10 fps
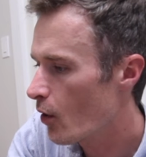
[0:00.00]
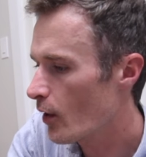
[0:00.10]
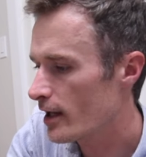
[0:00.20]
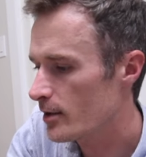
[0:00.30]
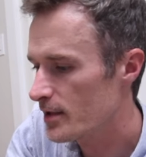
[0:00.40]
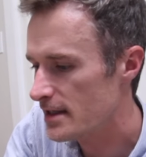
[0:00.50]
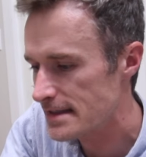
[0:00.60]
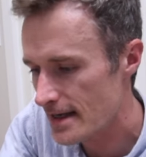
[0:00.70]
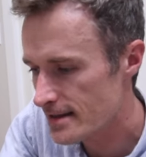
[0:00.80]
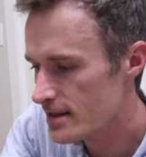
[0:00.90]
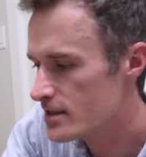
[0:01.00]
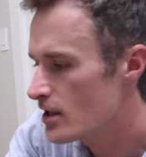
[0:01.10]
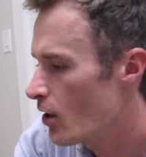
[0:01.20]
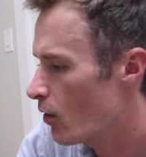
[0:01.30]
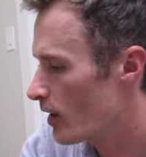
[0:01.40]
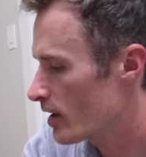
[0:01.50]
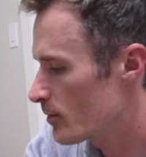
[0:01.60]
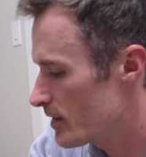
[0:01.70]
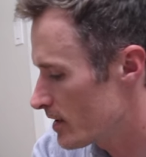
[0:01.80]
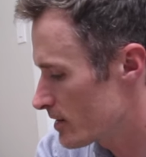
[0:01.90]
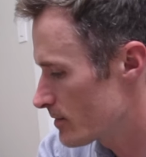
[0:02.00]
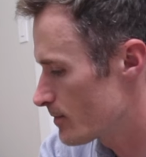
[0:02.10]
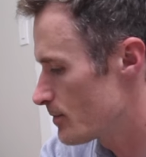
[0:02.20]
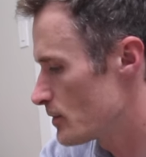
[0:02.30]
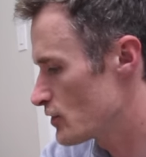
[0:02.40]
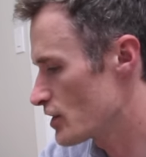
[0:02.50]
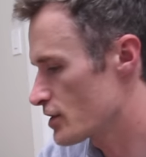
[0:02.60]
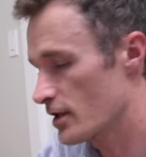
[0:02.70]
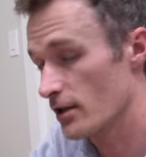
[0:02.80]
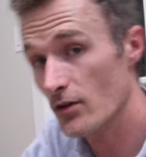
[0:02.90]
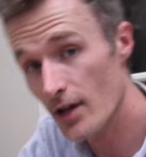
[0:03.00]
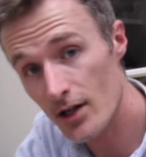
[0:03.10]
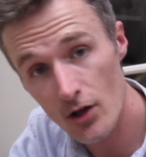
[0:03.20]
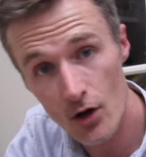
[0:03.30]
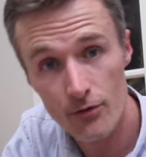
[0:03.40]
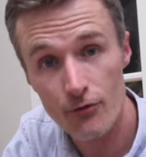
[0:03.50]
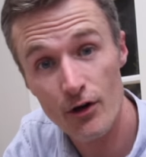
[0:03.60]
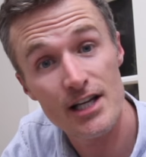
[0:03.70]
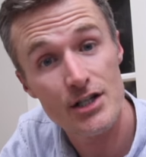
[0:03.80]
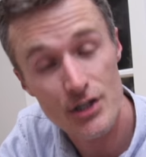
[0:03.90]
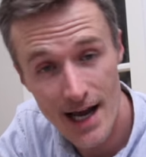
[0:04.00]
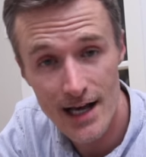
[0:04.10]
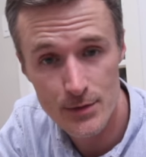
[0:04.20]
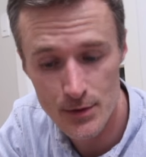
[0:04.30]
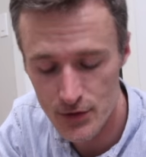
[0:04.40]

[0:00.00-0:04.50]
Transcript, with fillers: or I could be a dentist, or I could be a musician, let alone a freaking jazz